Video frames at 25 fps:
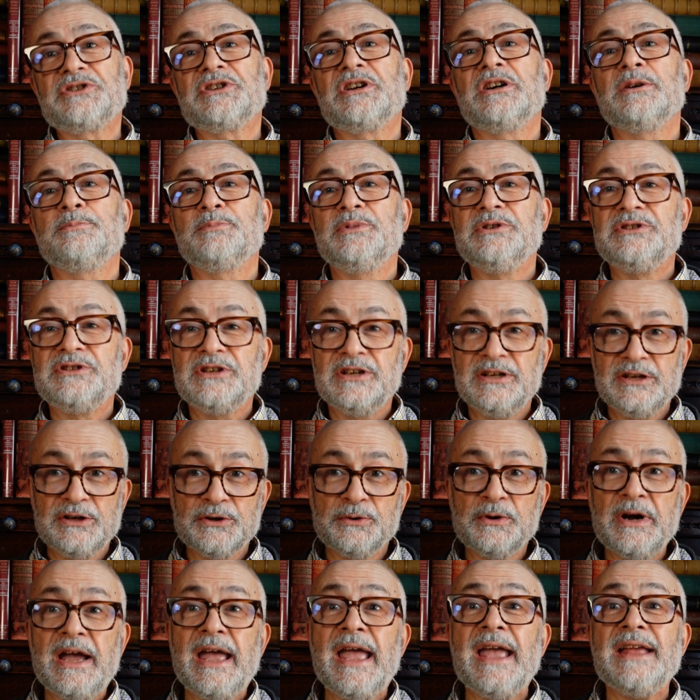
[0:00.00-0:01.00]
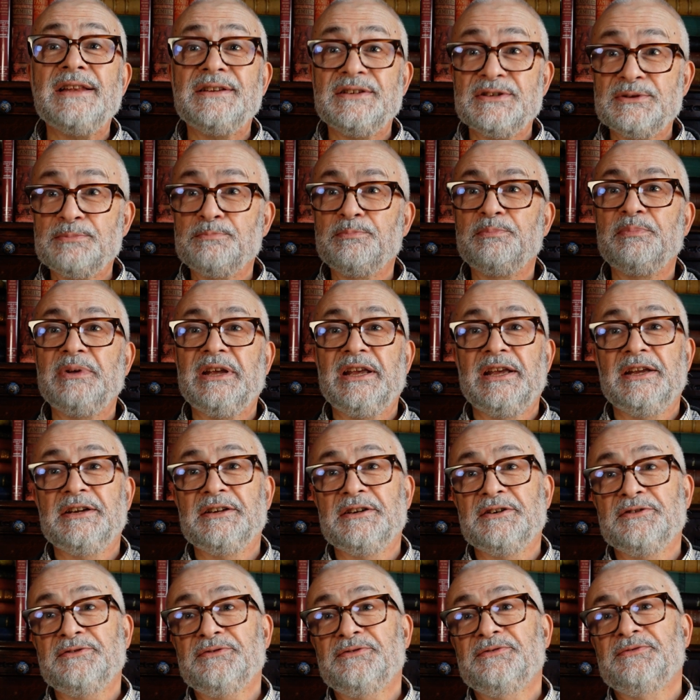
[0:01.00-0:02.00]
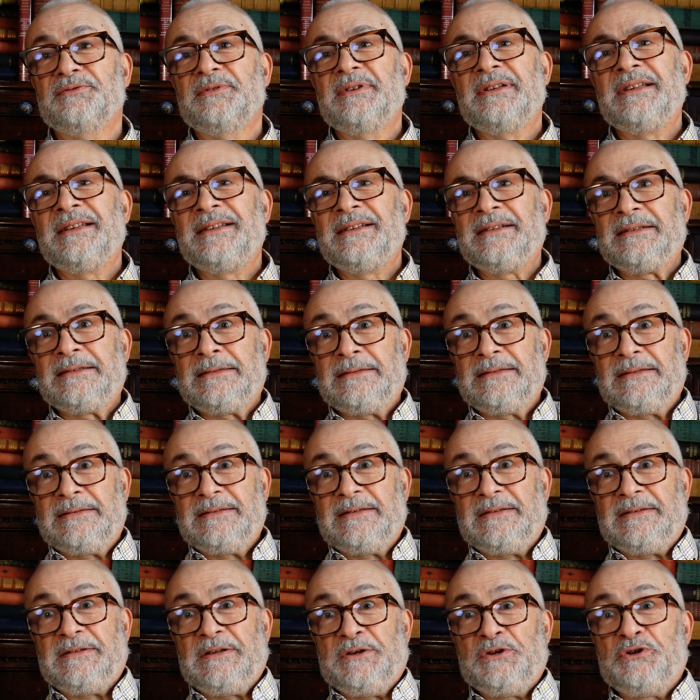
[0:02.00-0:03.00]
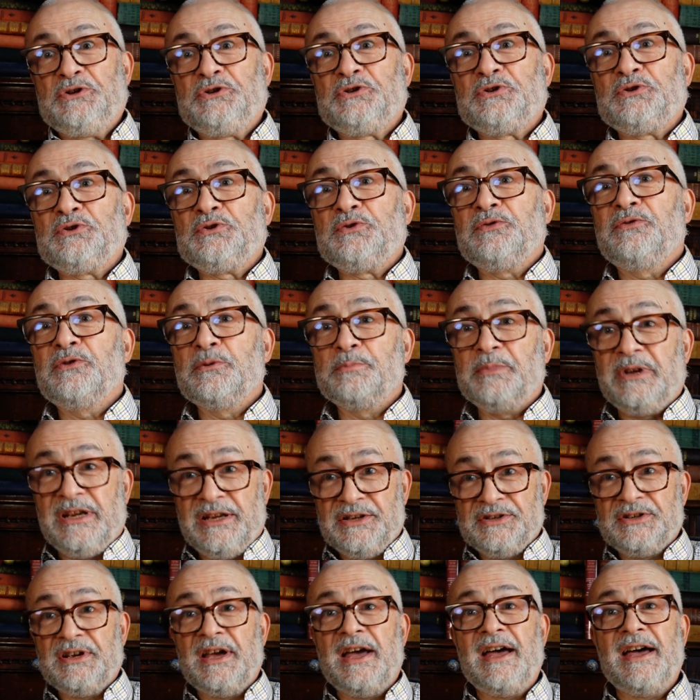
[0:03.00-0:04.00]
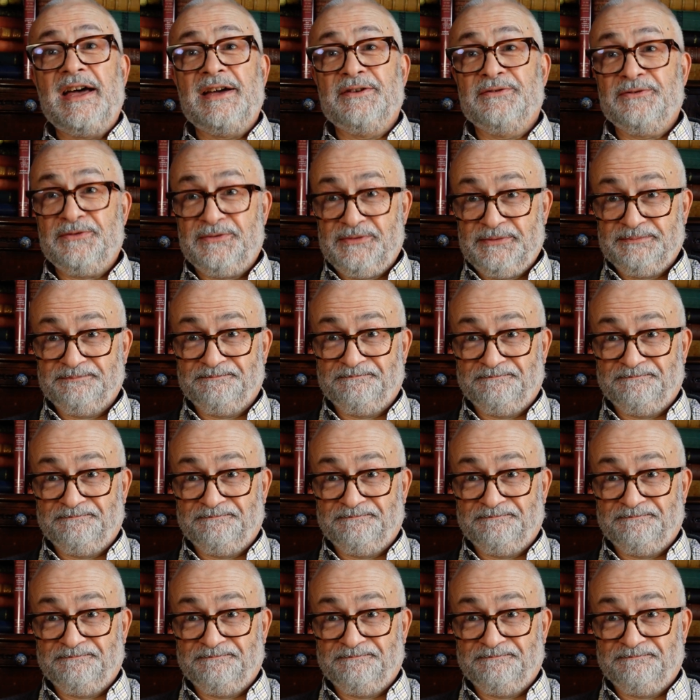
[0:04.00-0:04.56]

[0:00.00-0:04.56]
up until your head is big enough for me to have.